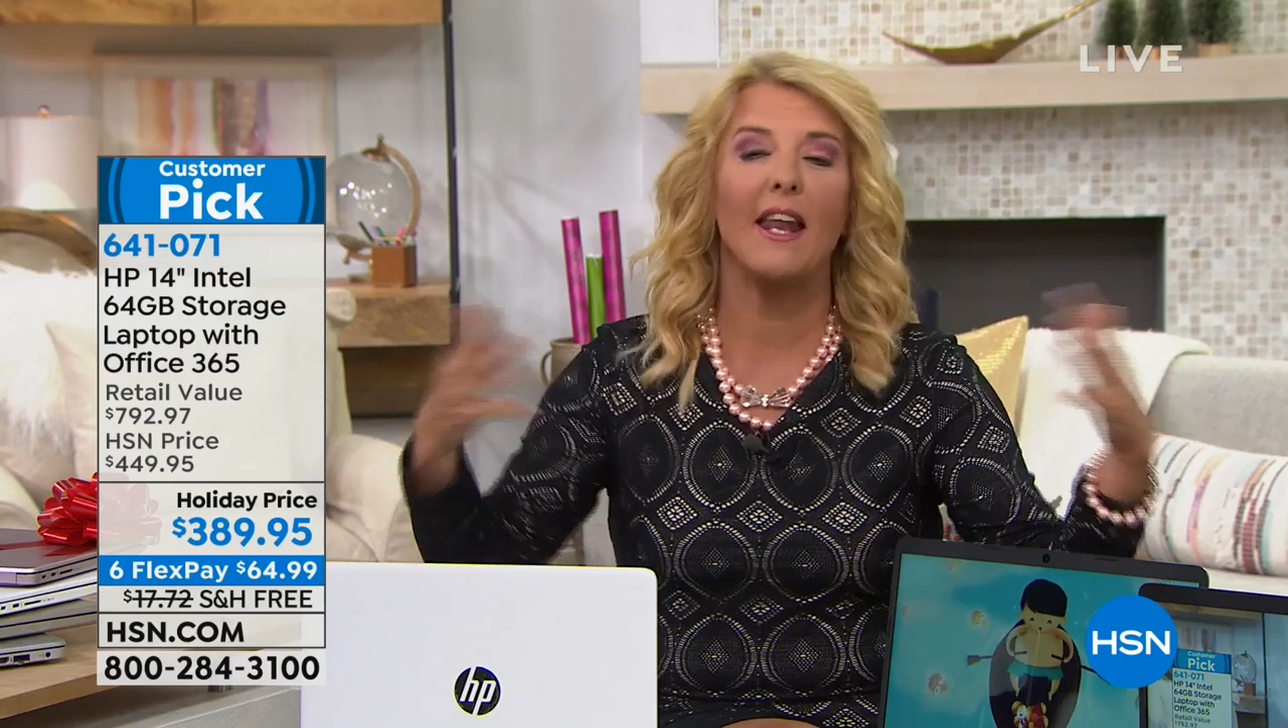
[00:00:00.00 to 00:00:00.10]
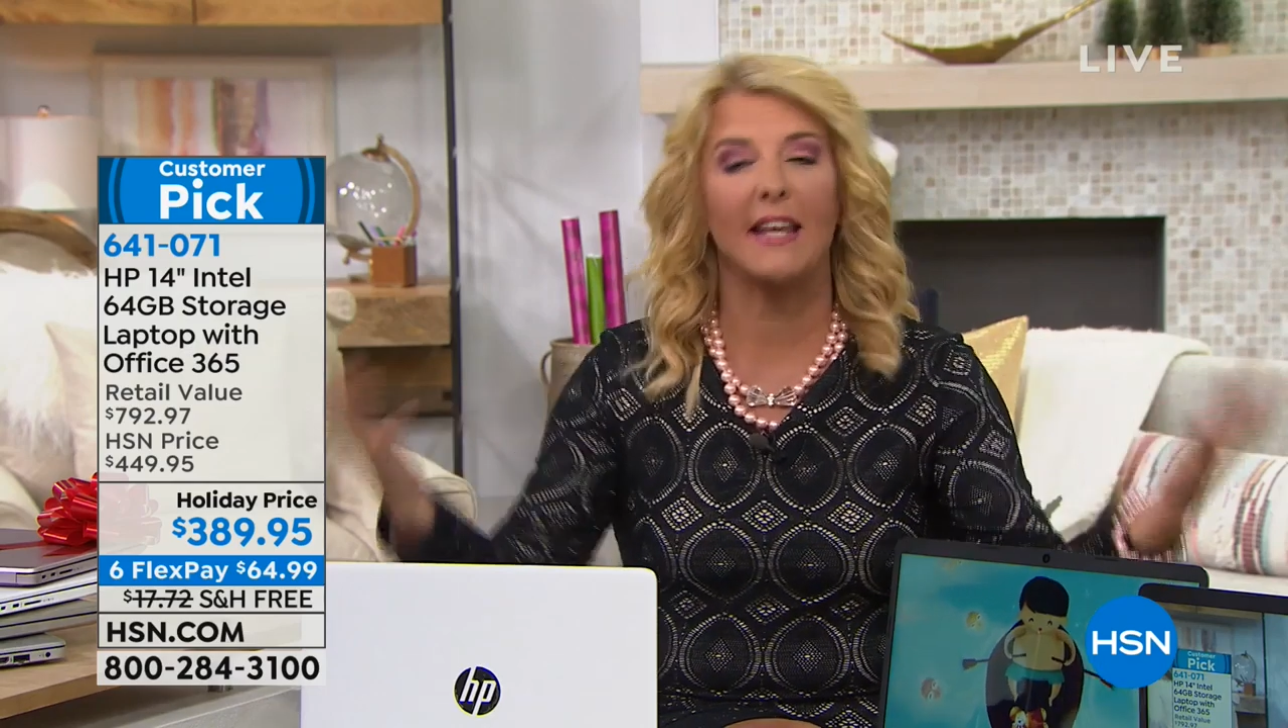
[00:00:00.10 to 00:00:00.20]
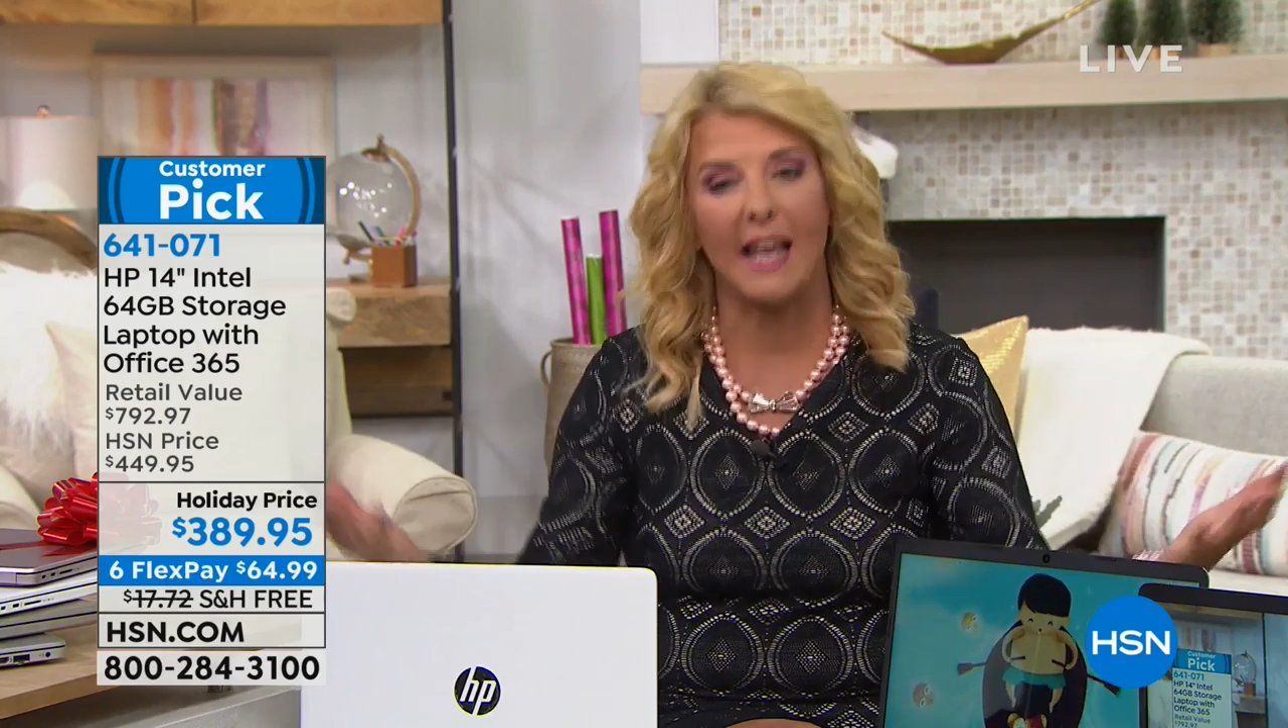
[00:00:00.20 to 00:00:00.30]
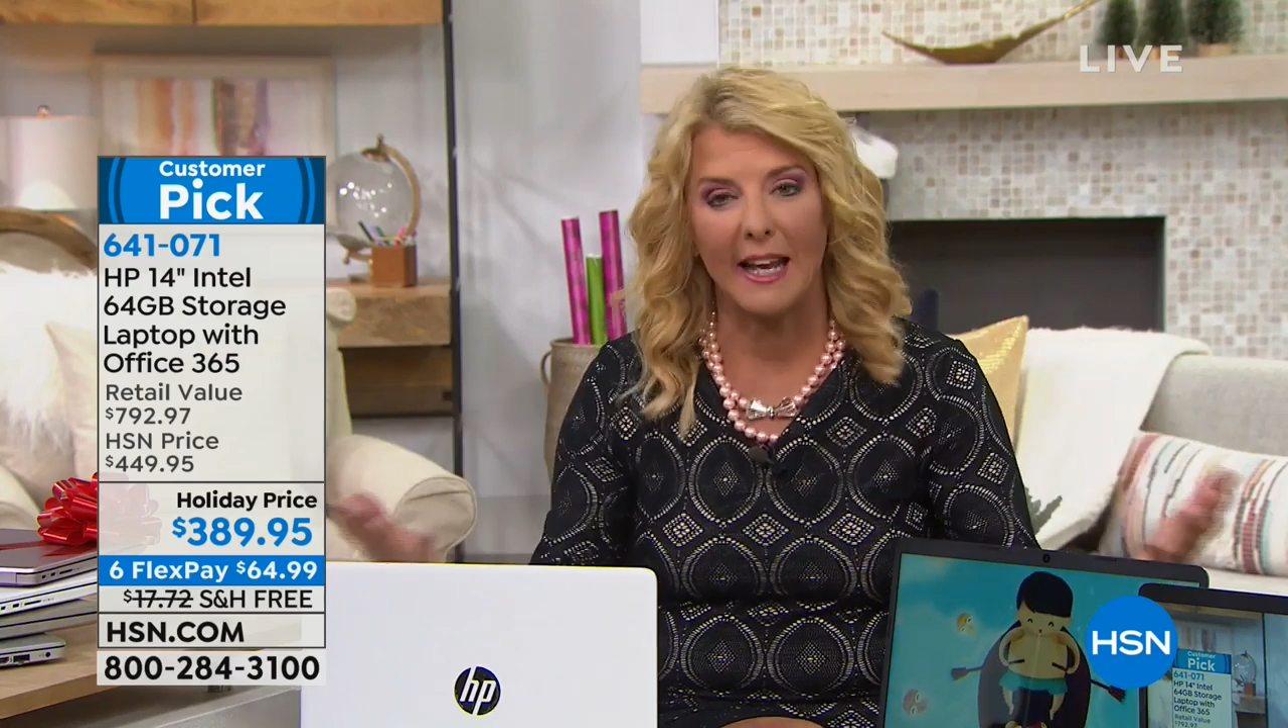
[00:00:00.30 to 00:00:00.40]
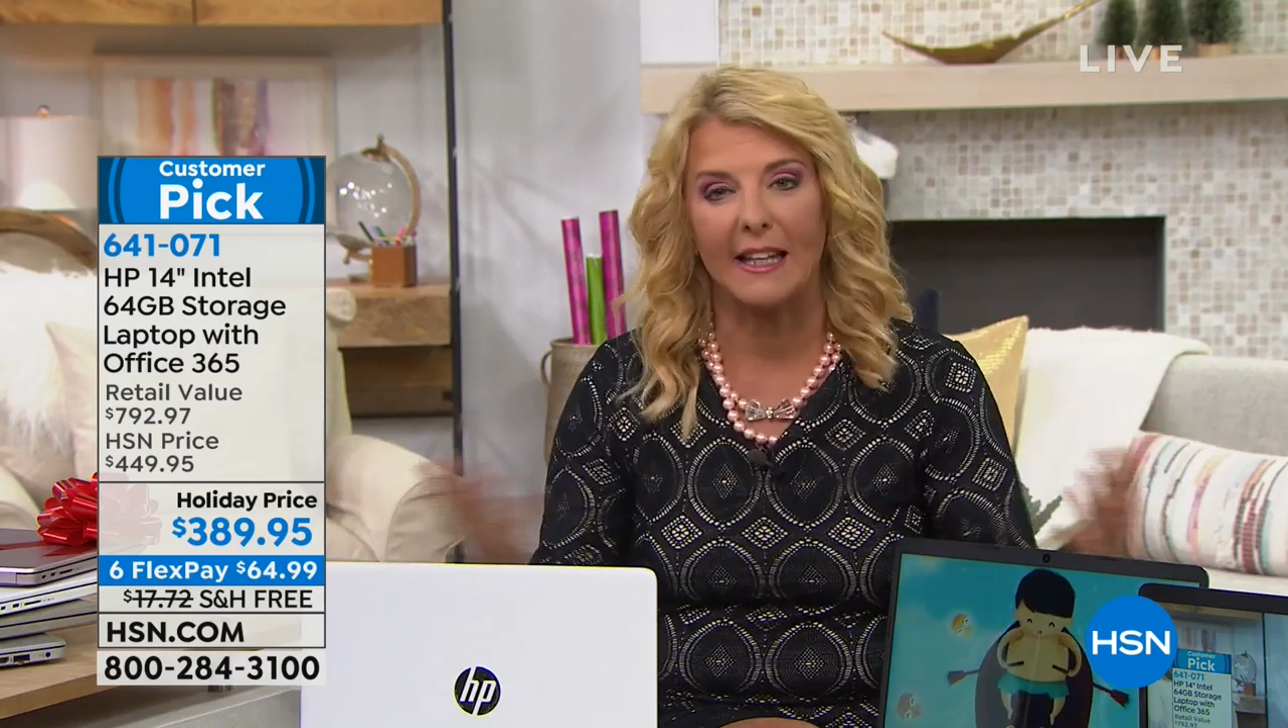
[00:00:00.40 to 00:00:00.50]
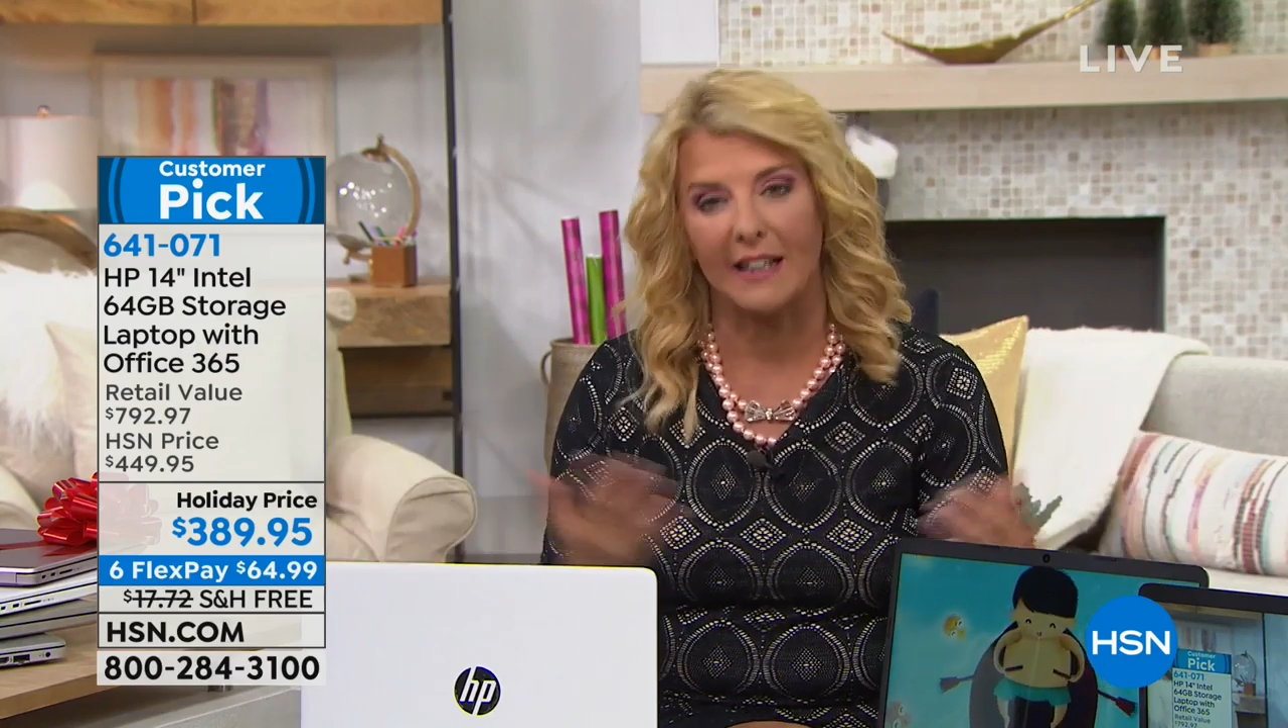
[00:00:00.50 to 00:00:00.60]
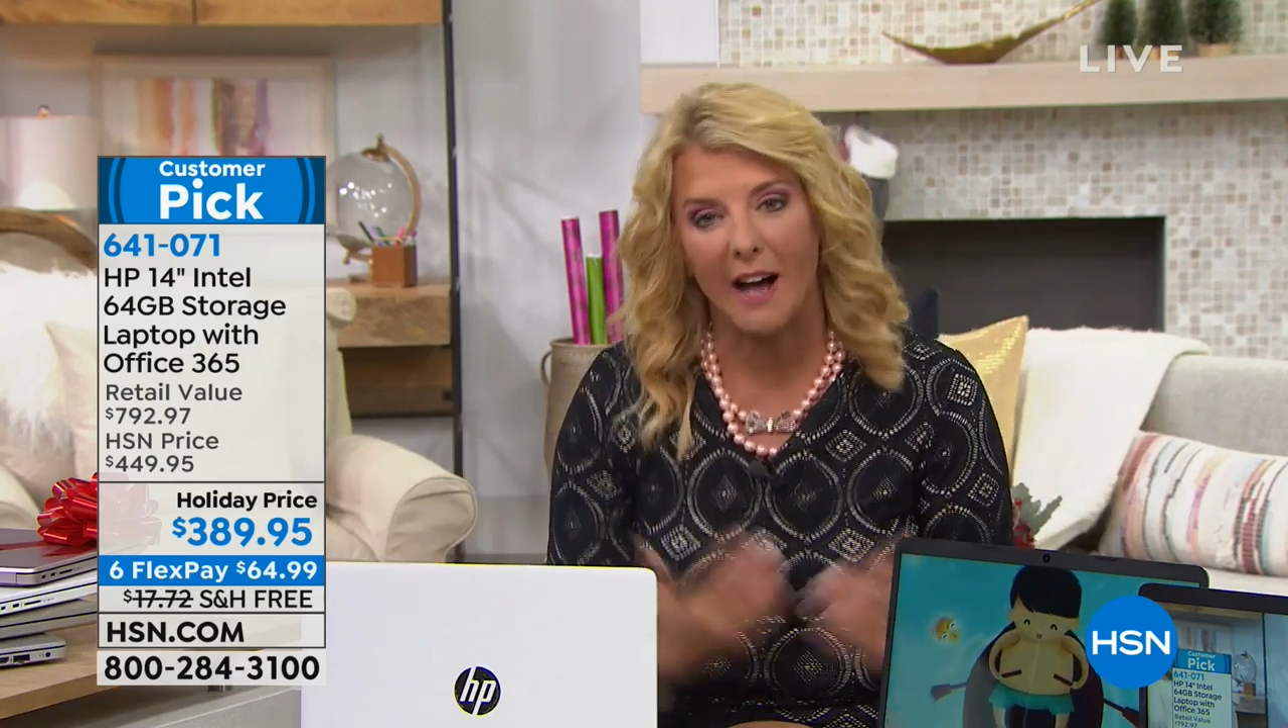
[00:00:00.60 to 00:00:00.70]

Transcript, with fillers: And again, get the